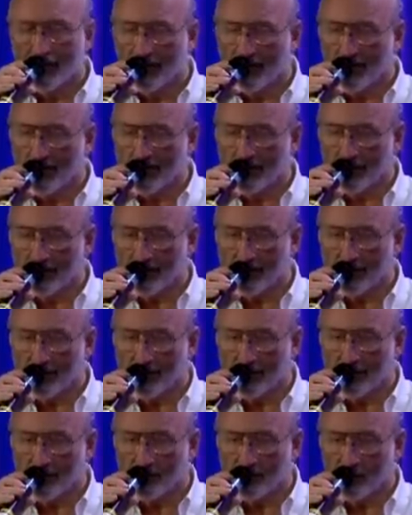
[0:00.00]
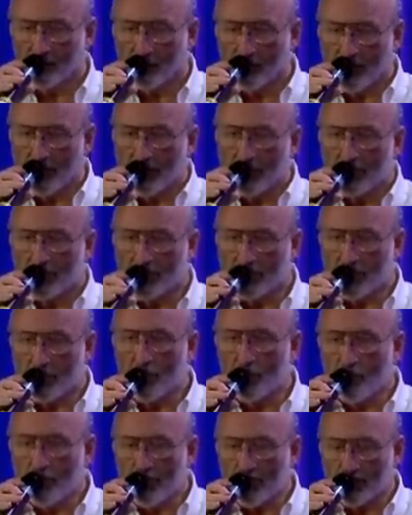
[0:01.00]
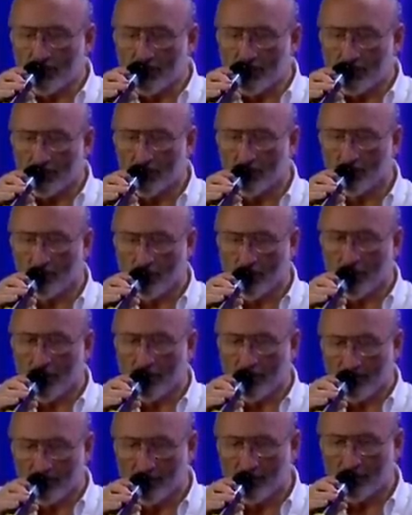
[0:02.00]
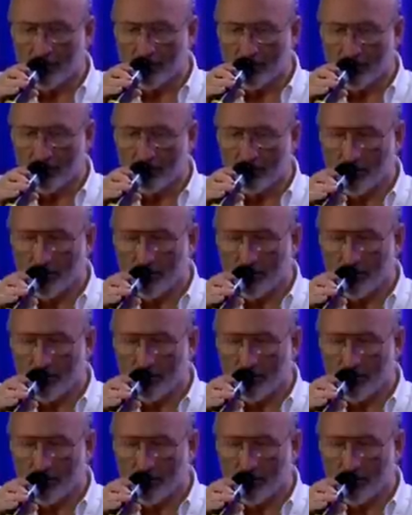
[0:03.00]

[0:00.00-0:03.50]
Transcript: And um, so much of what I hear